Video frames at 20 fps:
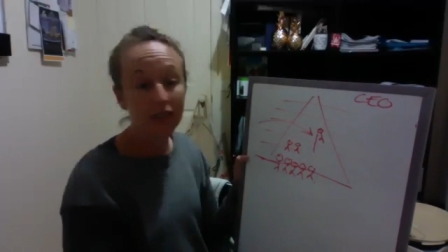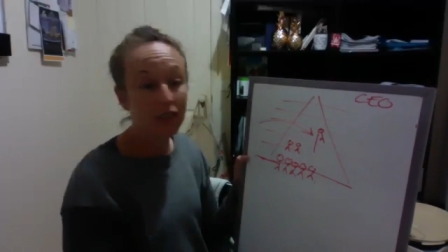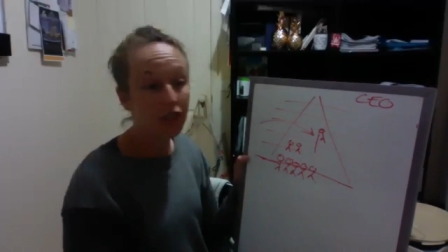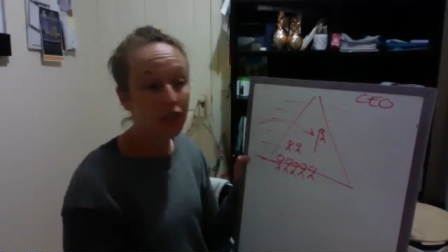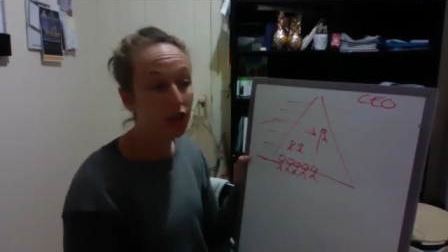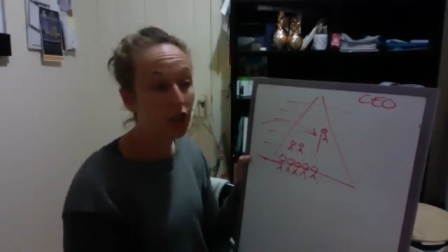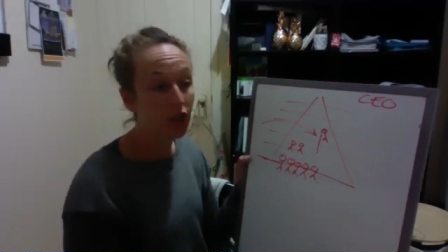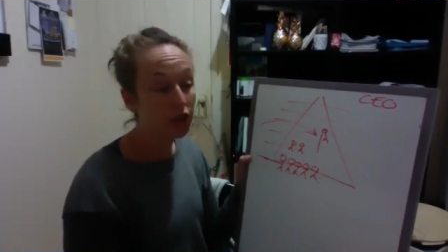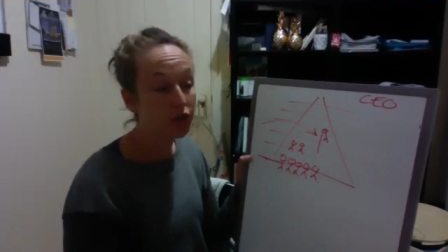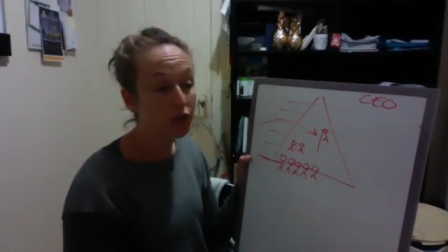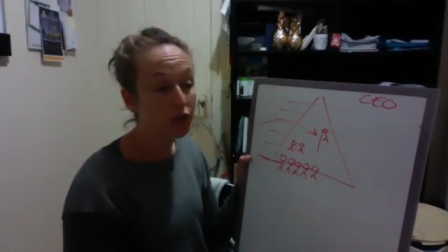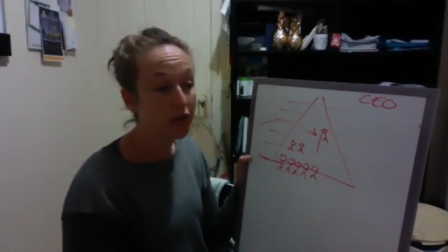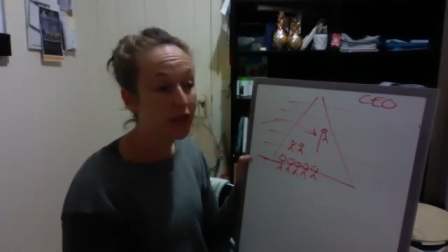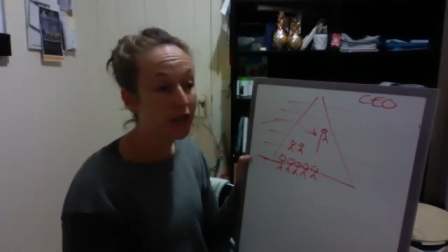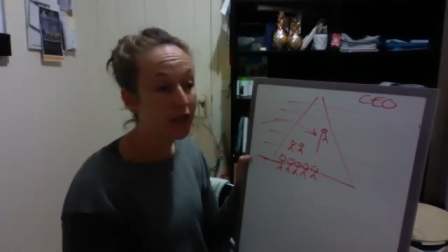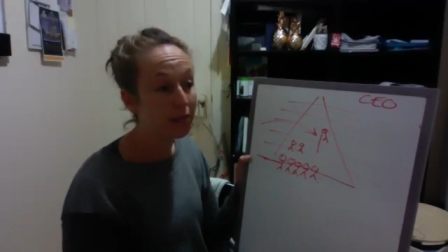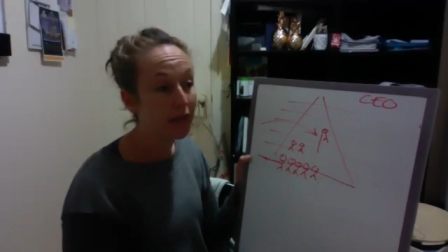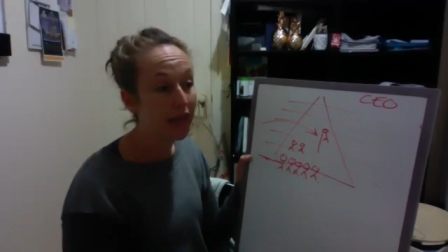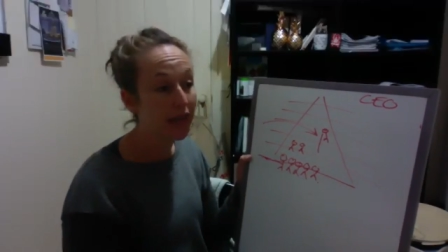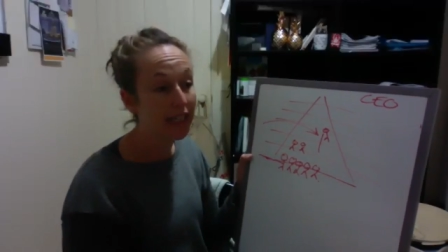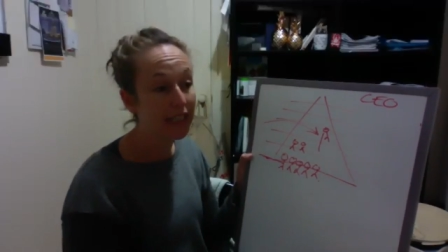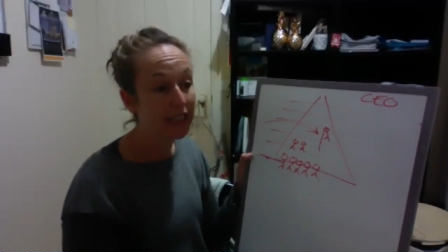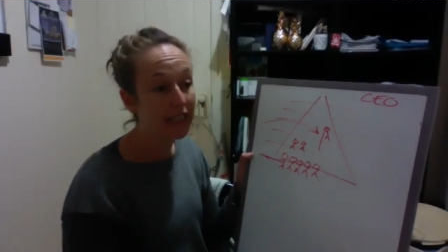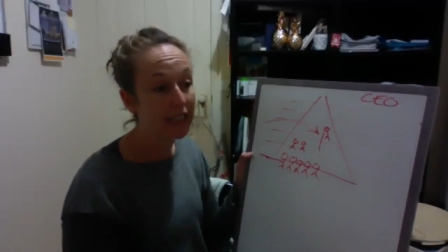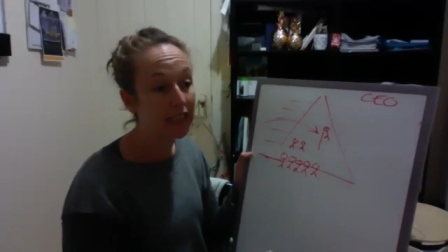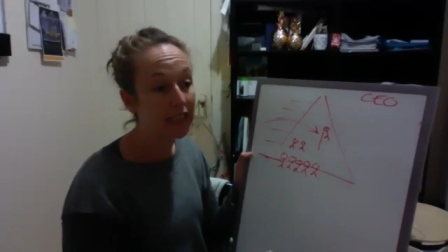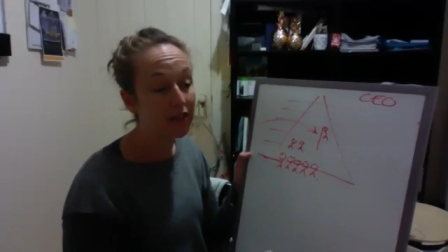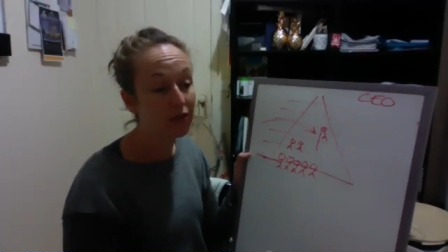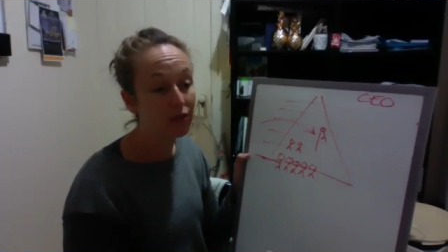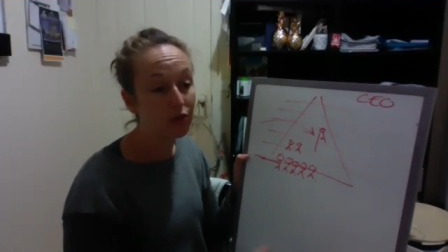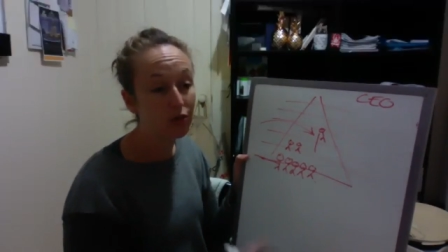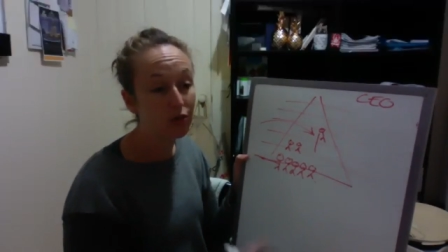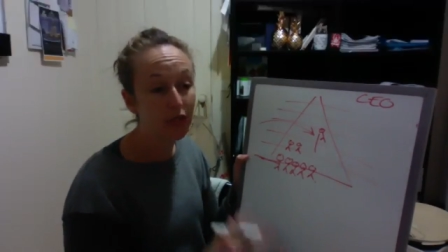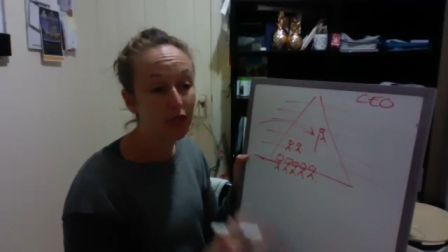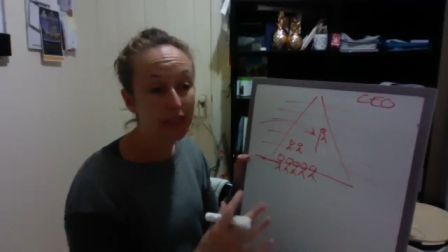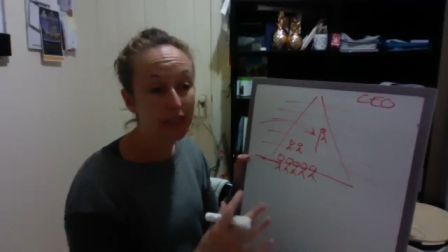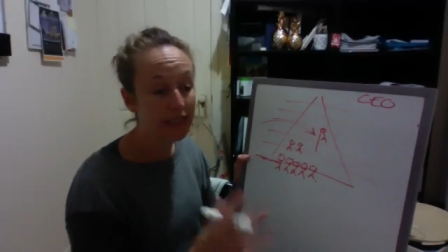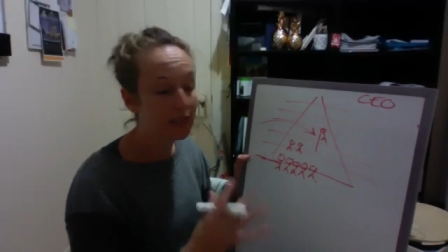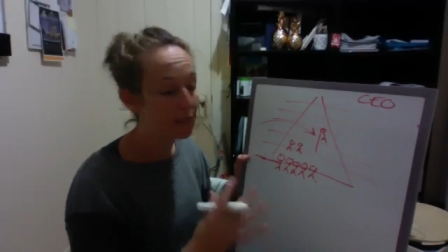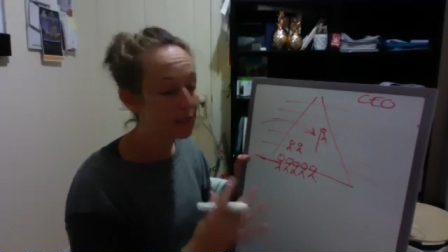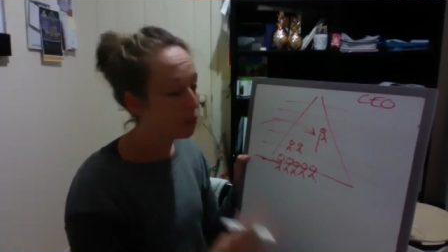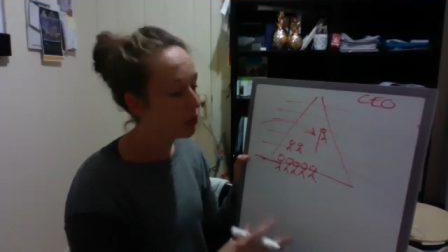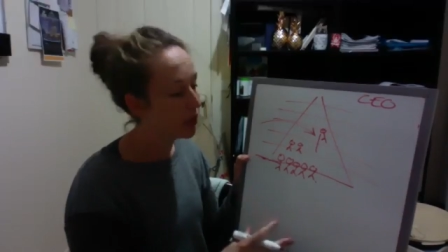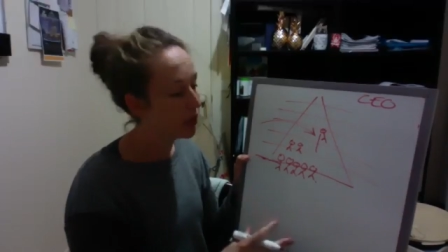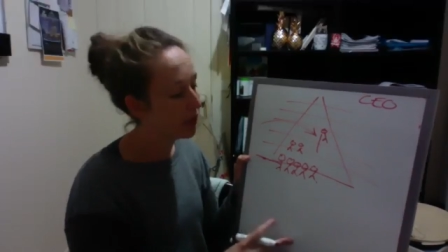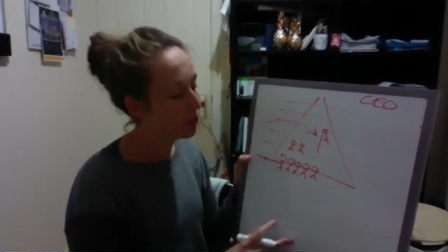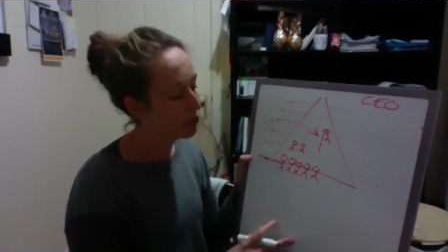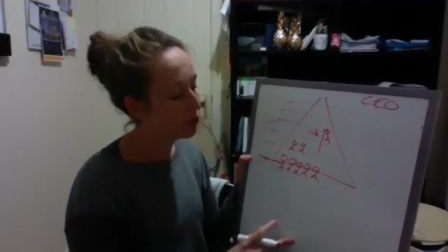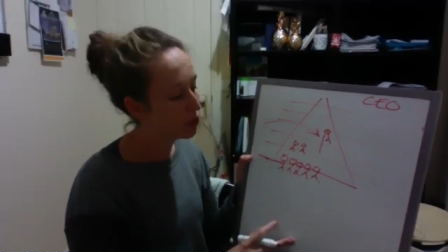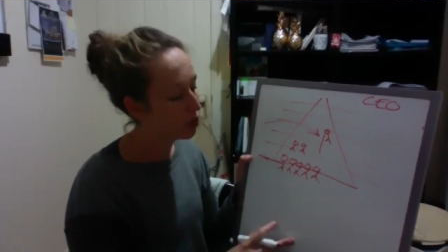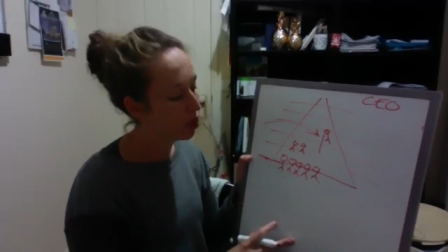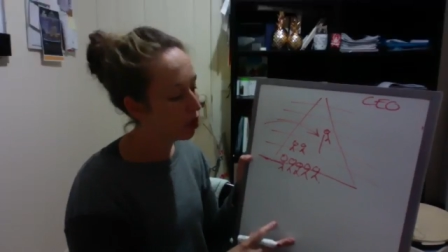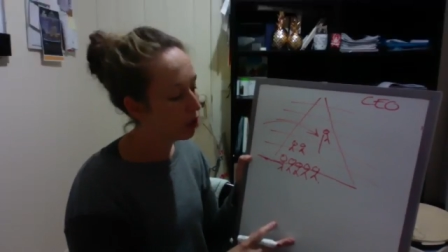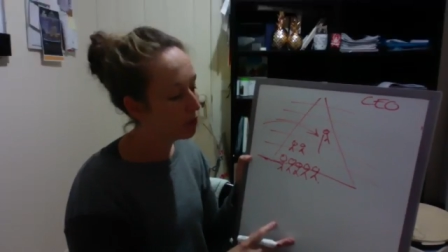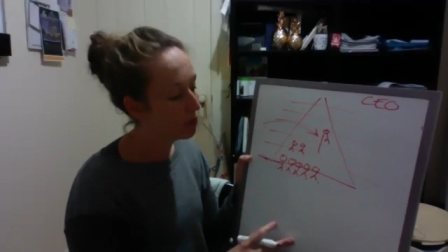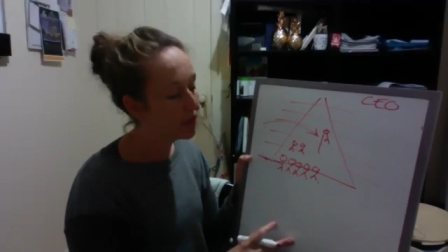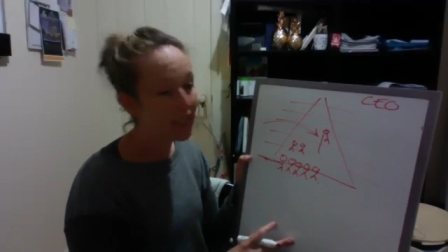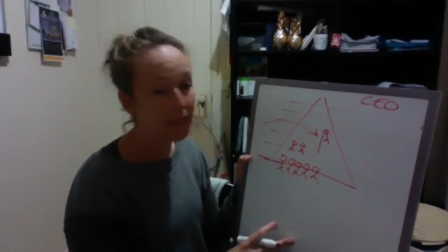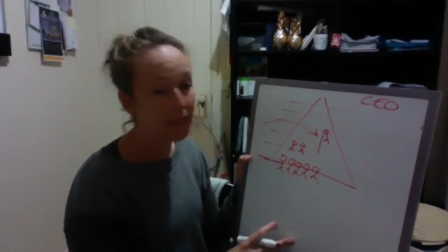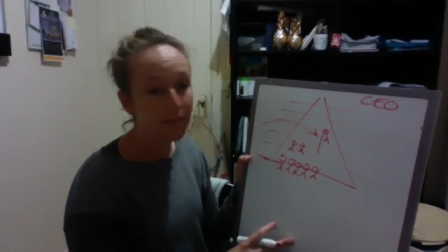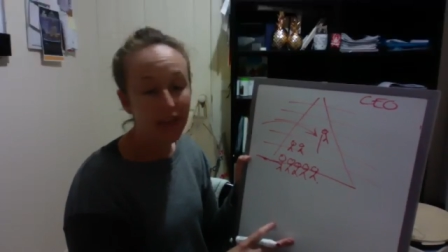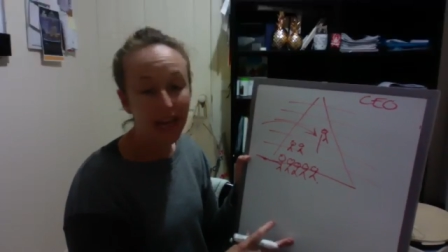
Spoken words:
doing the maintenance or doing these small level jobs.